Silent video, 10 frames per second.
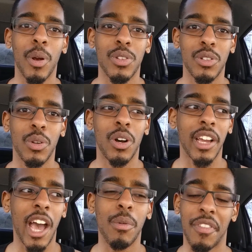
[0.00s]
the person who
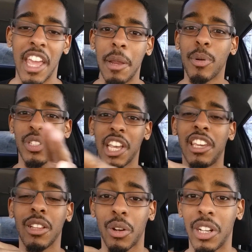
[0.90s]
hung out with any
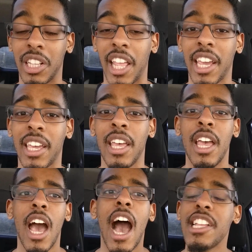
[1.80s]
particular clique.
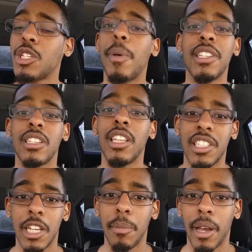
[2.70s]
I just basically
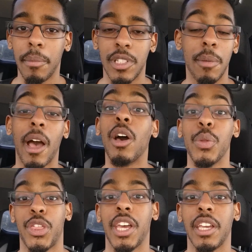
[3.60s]
did my, did my
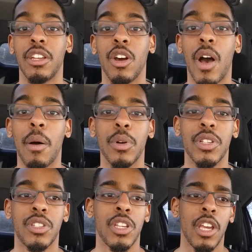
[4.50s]
own thing. You know, I
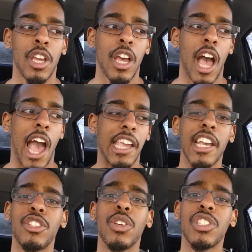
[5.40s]
was, I
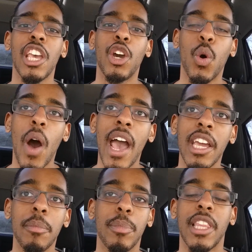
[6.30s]
guess you could say
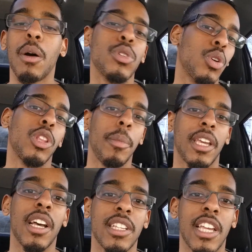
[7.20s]
quiet, but that was only
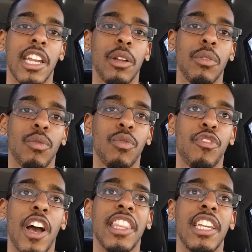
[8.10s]
because I didn't
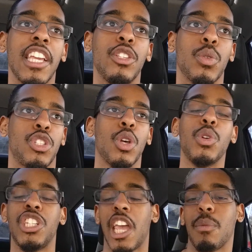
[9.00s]
find the need to
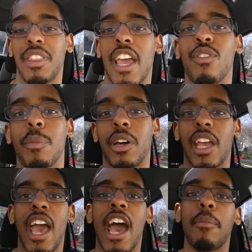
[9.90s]
associate with
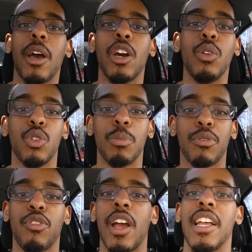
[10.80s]
everybody. I had my own group
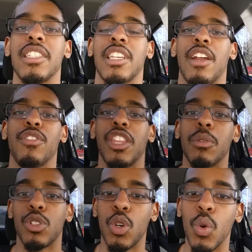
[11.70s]
of friends and
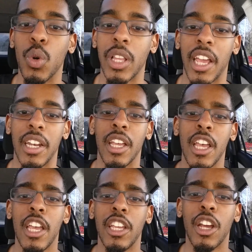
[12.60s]
everything was cool. And,
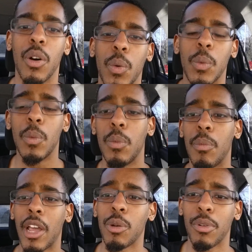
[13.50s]
you know,
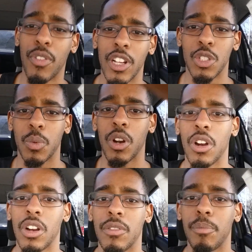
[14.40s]
my group of friends
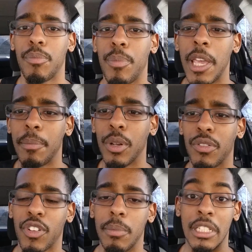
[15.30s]
were
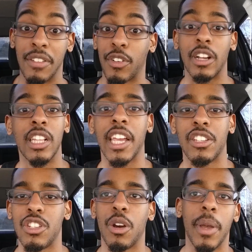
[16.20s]
people from different
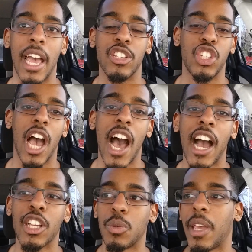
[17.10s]
cliques. You know, we had
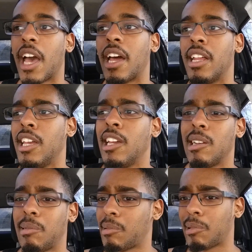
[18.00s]
jocks, we had
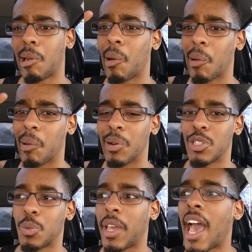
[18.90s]

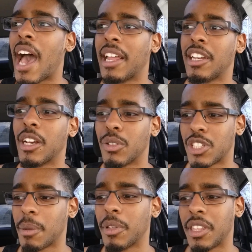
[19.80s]
nerds, we had, you know,
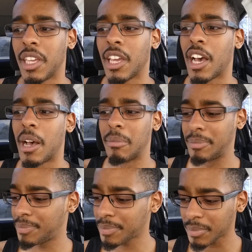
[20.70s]
some of the,
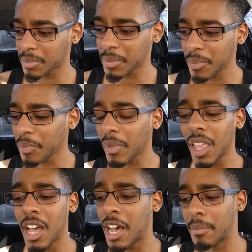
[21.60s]
um,
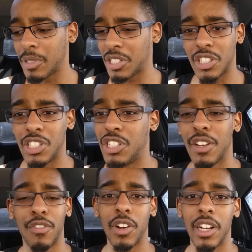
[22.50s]
um, just
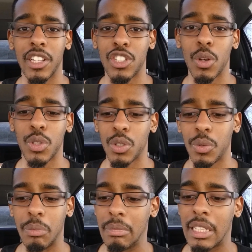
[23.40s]
different
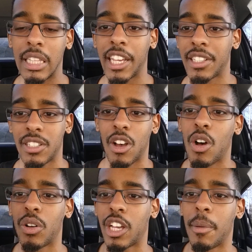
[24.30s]
social cliques
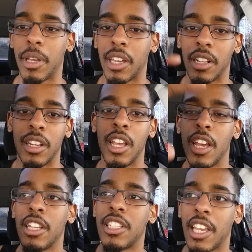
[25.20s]
all coming in
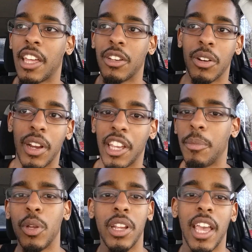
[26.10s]
together and
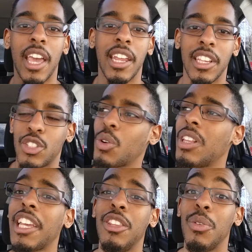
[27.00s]
communicating, sort
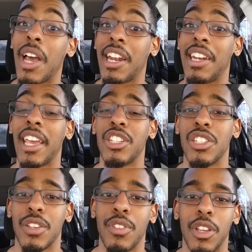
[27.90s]
of like the United
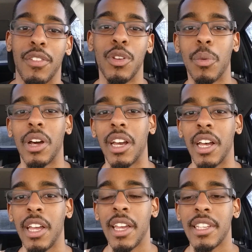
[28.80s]
Nations, if you, if you want
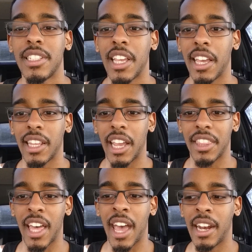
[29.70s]
to say it
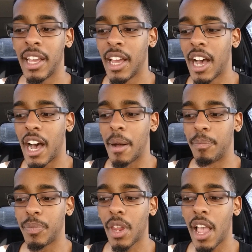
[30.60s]
like that.
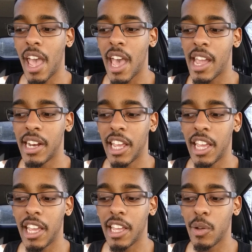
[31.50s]
Um, and
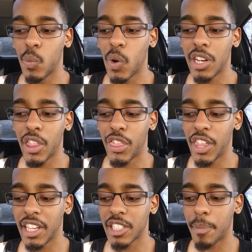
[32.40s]
one of the
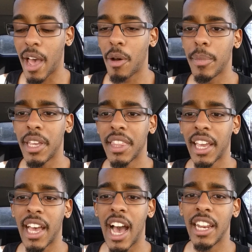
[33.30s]
things about me
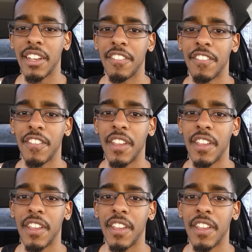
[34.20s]
that kind of